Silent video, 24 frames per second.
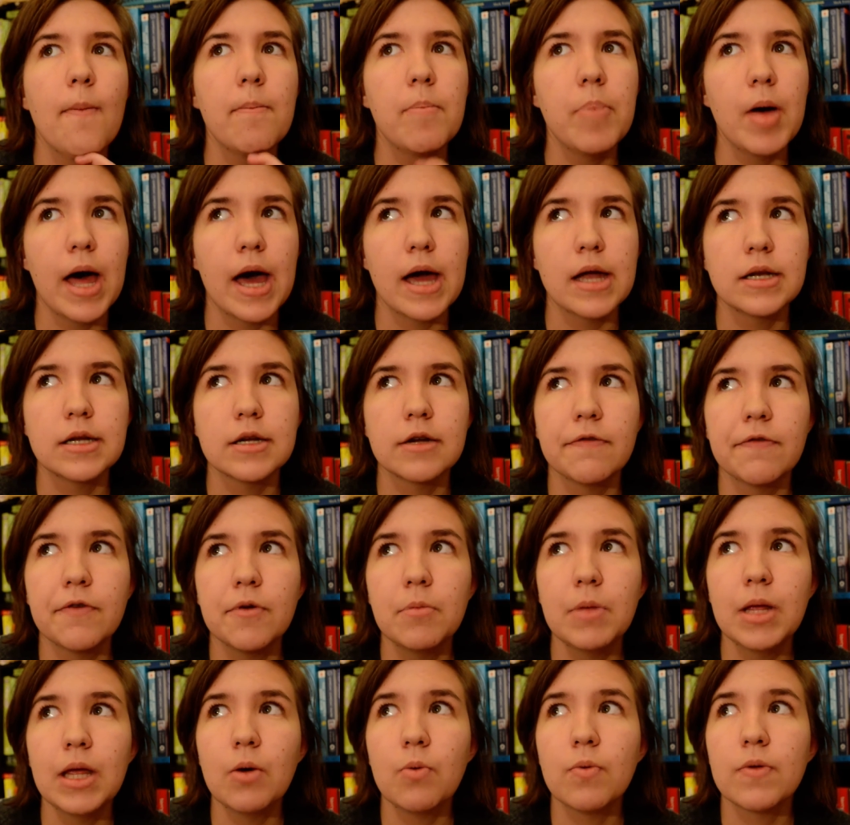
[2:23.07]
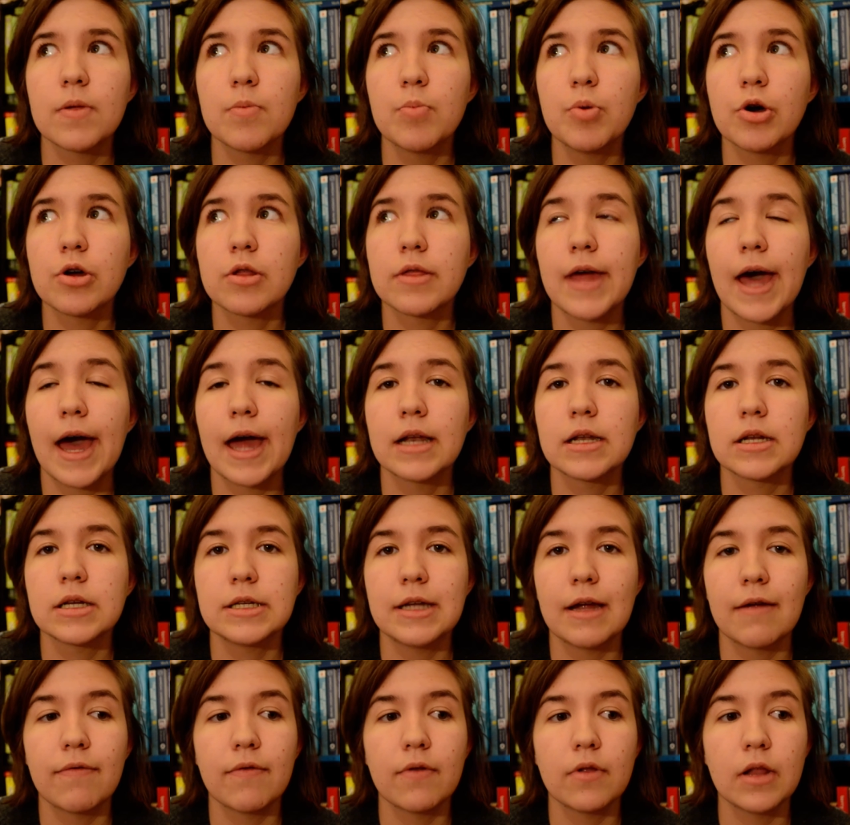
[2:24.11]
But for me, it was a book that
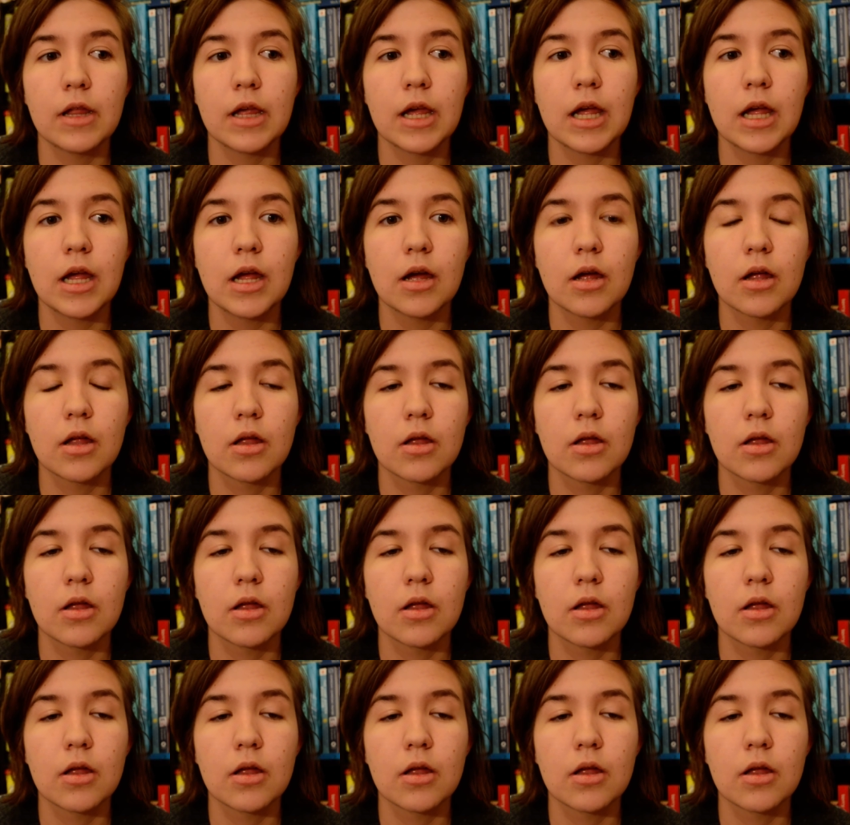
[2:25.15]
definitely